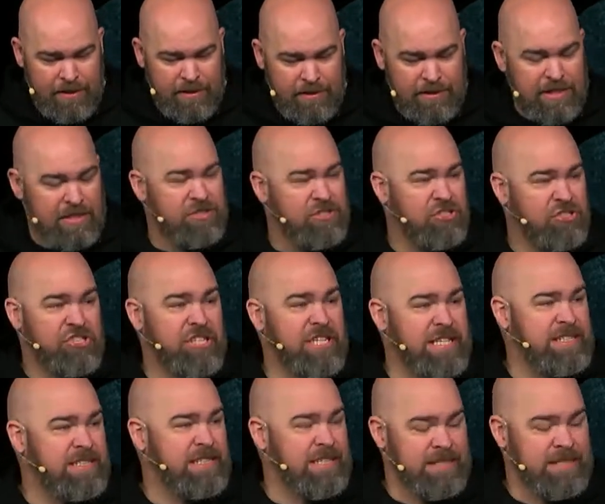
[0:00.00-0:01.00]
This
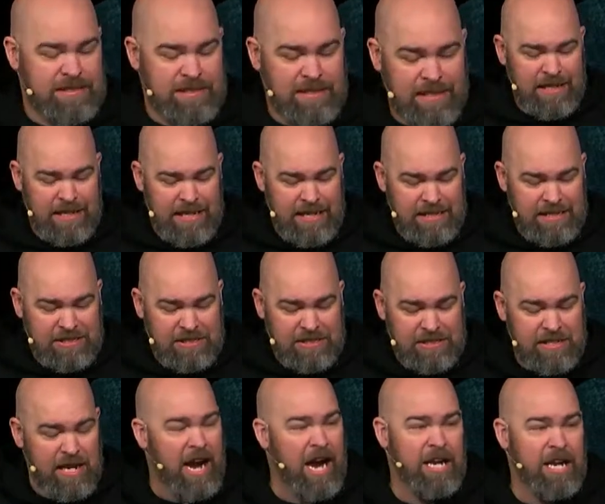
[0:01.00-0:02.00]
Jesus is
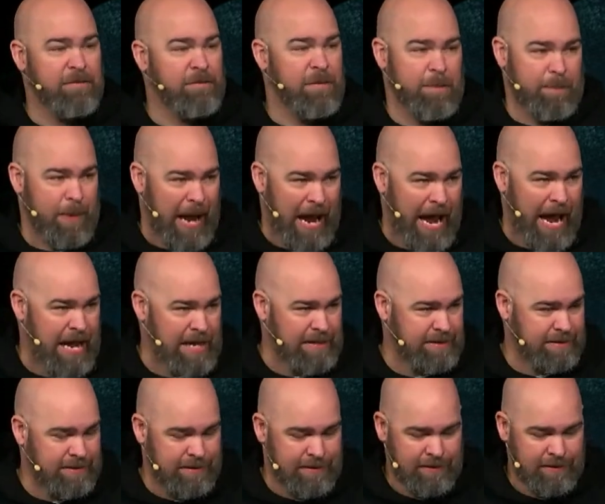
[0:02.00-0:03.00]
not of the
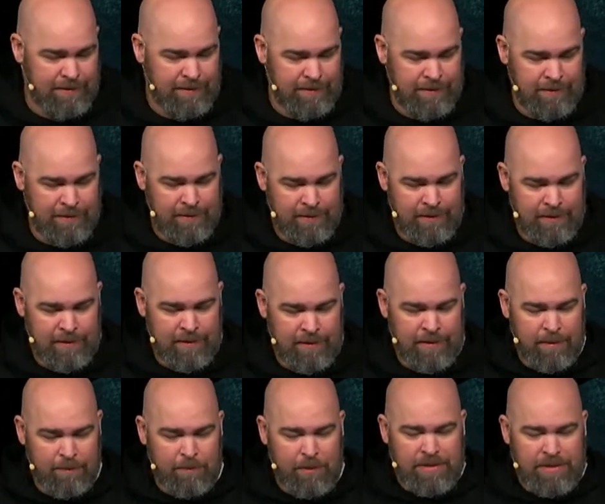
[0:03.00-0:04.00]
past,
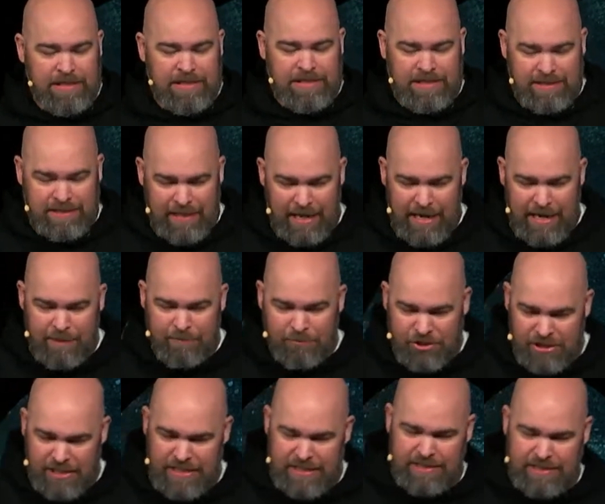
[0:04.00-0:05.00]
but the same
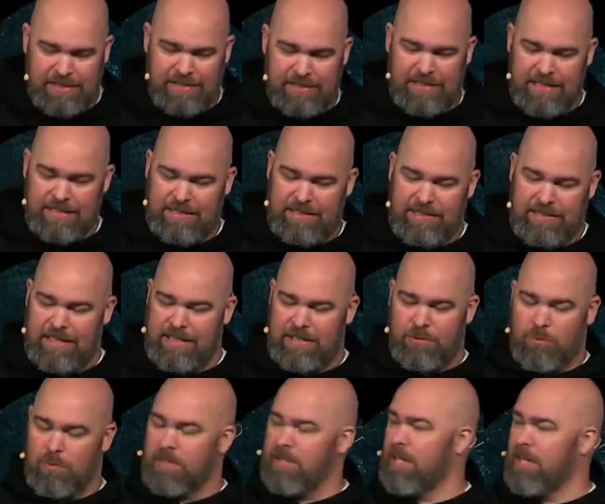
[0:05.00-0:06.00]
Jesus that sits
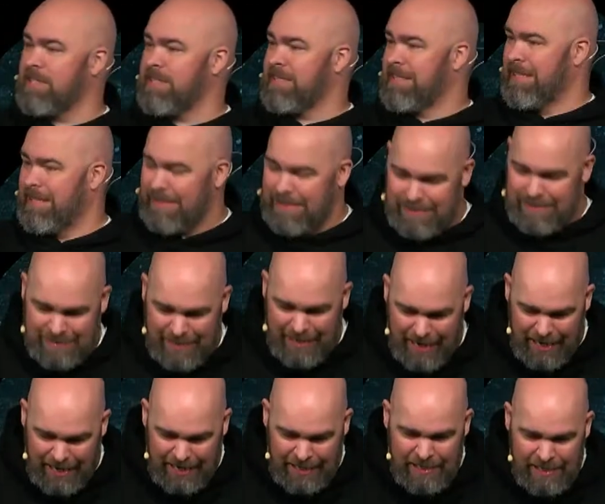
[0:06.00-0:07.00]
with us
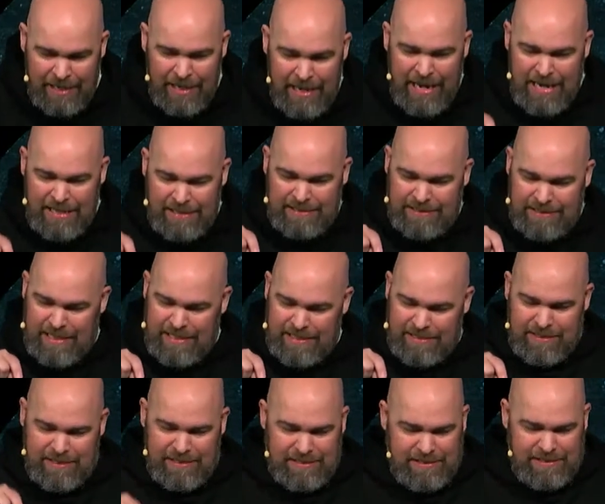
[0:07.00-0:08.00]
today and says
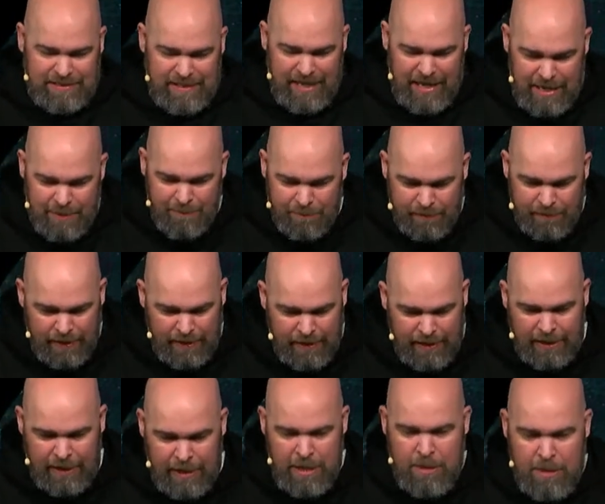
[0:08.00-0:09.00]
the same
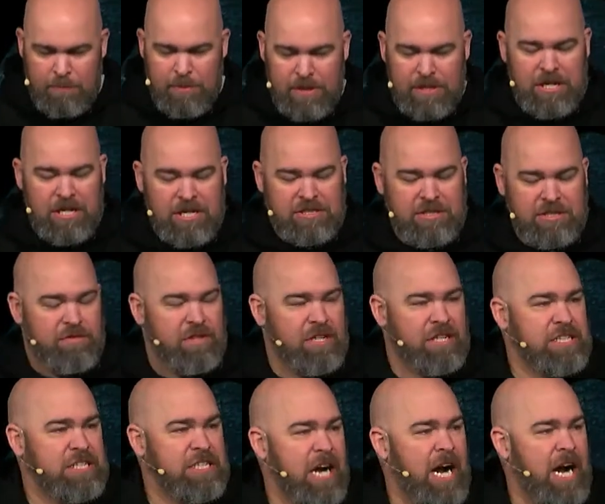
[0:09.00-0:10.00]
thing, because if the
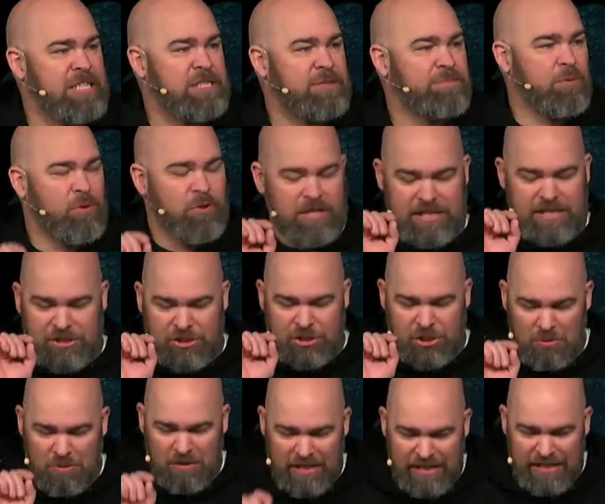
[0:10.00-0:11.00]
gospel is
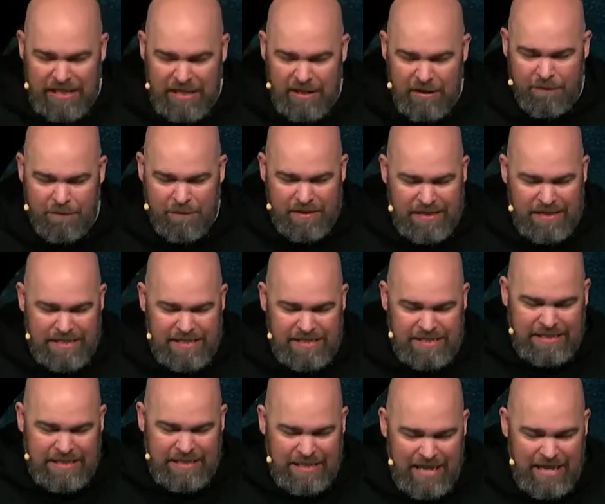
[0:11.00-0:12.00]
to live
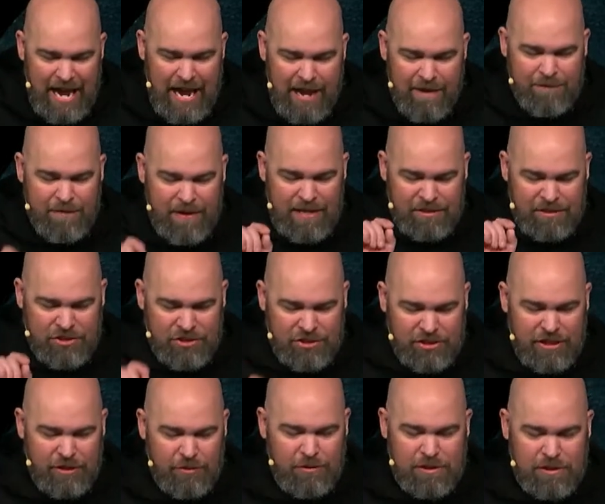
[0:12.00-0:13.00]
this life as
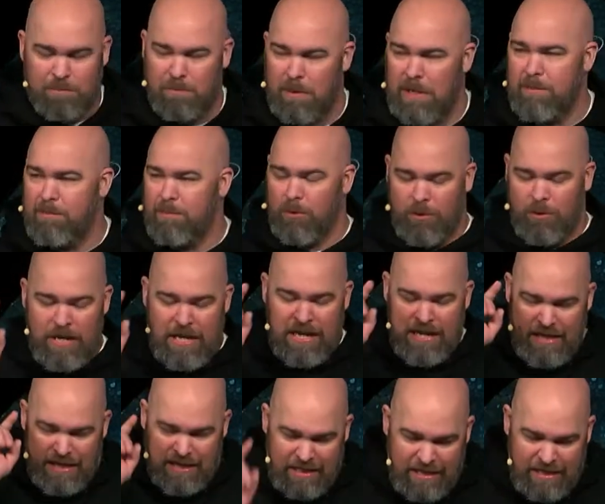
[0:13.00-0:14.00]
generous people,
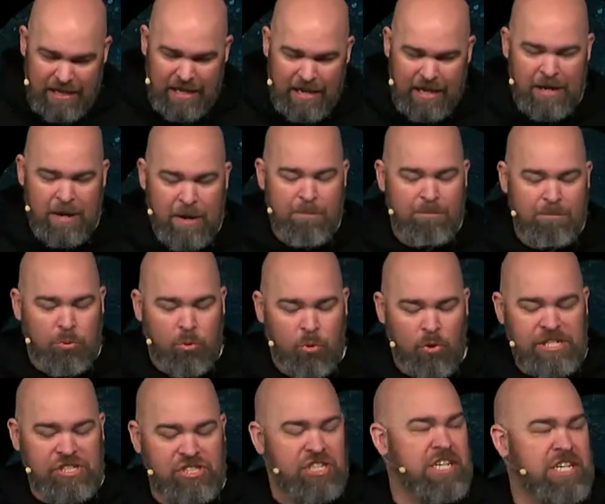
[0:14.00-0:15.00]
then
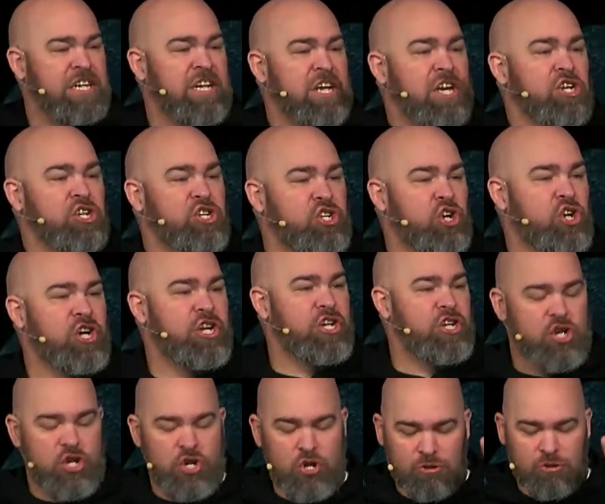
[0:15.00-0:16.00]
preaching good
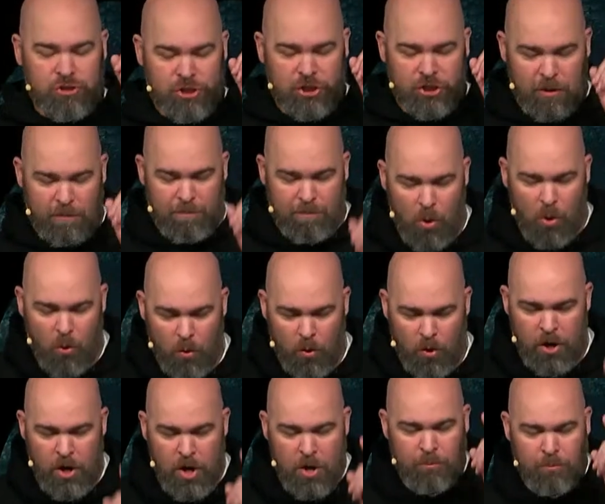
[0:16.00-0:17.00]
news to the
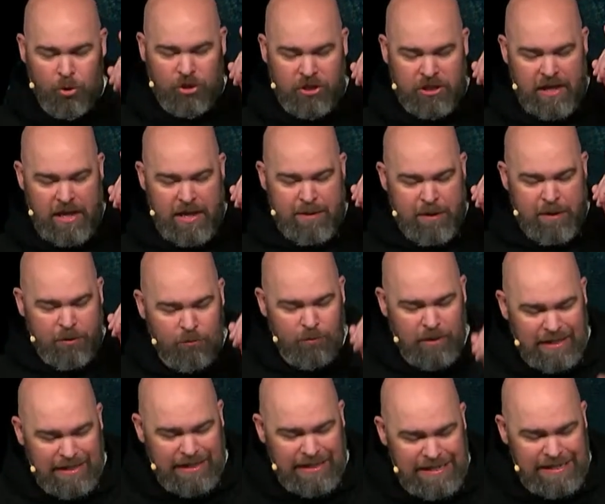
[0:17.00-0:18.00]
poor, proclaiming
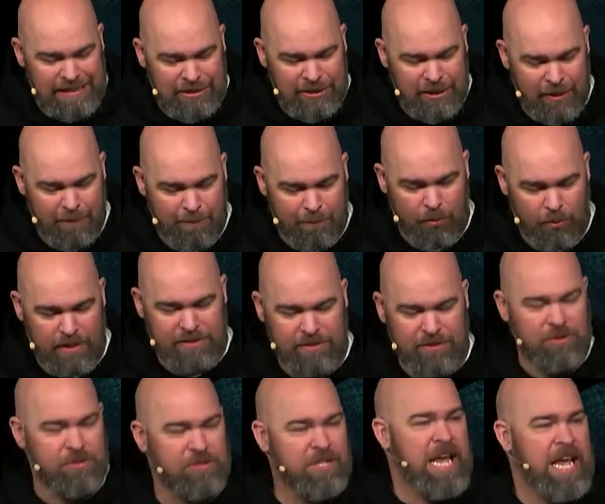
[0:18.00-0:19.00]
release to the
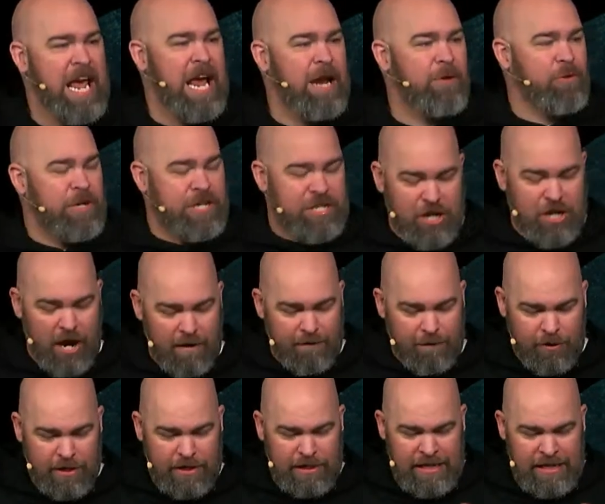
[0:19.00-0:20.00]
prisoners, and
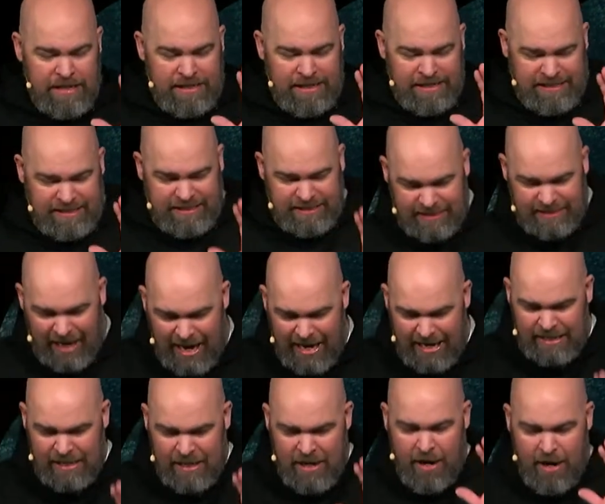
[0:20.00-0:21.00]
recovering the
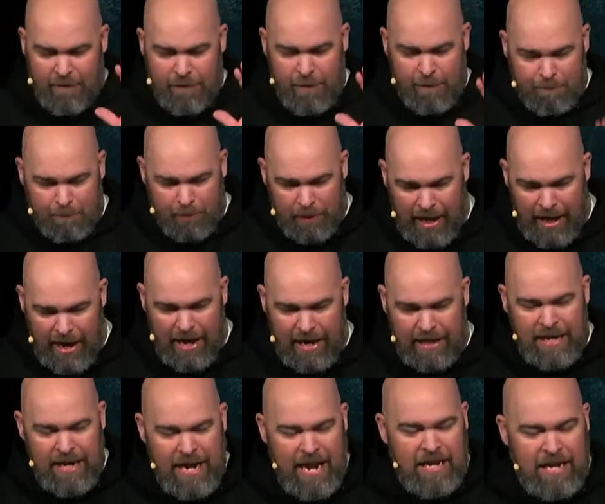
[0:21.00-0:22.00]
sight of the
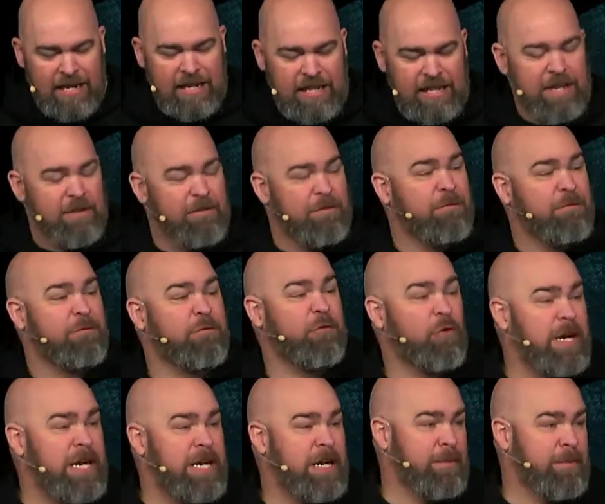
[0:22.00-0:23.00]
blind, and to give
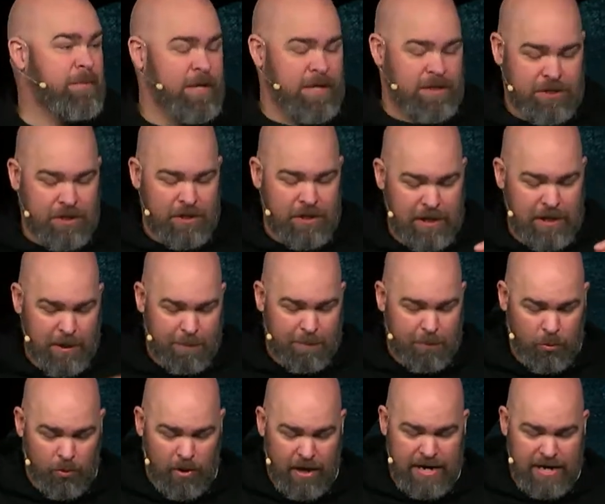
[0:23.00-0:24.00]
freedom to the
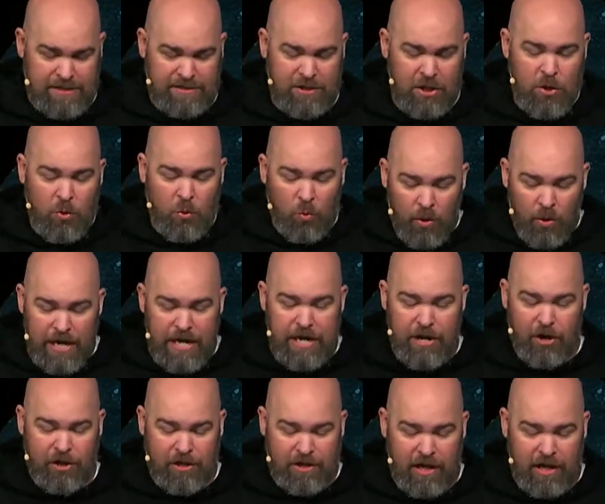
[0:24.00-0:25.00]
oppressed, we
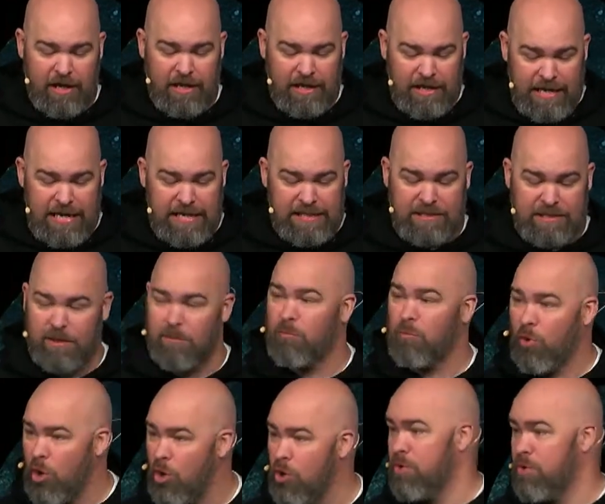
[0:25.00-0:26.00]
are going to need some
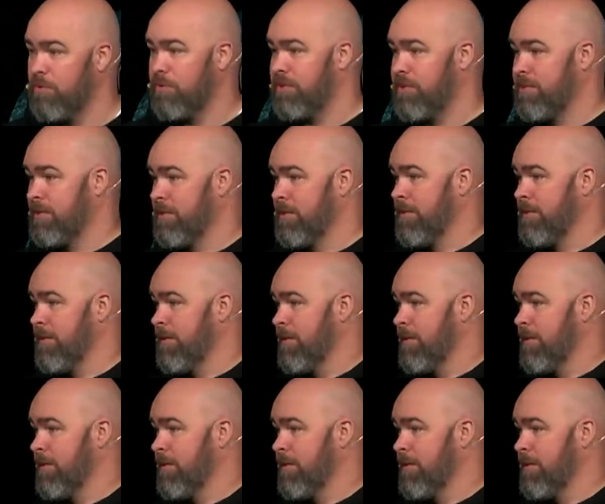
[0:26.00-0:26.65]
roots.